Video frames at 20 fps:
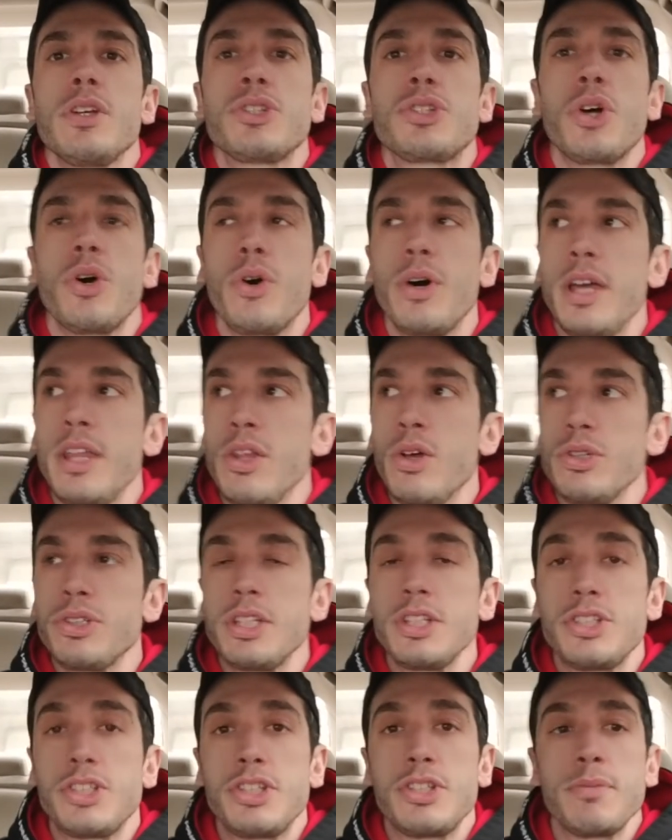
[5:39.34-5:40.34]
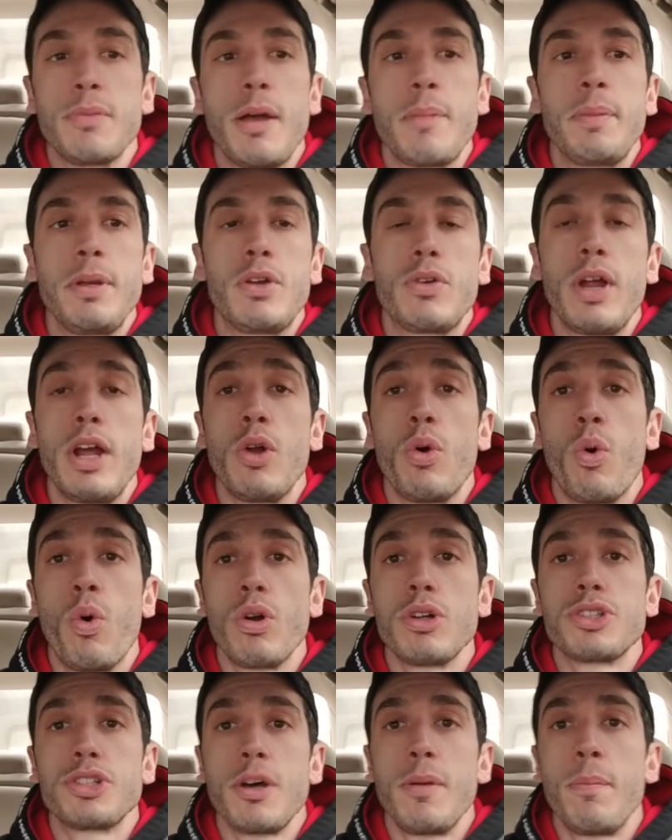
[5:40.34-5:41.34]
So in those instances, it might be great.
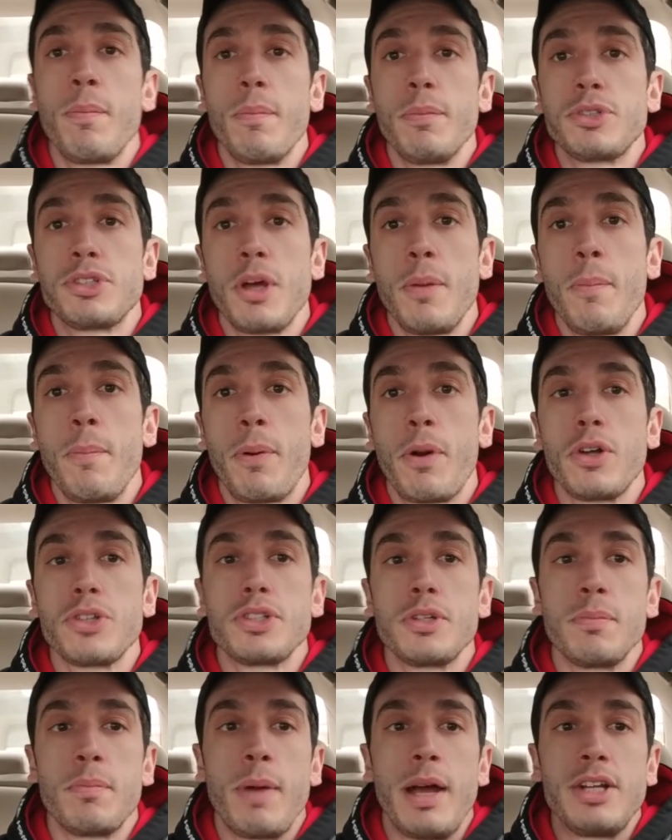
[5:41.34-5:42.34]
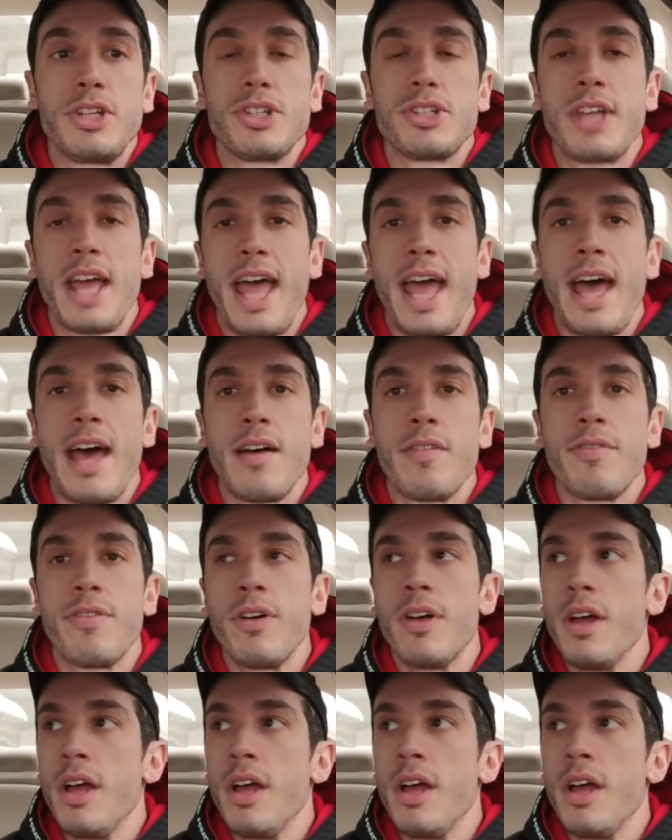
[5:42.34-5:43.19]
Or some, some person might just have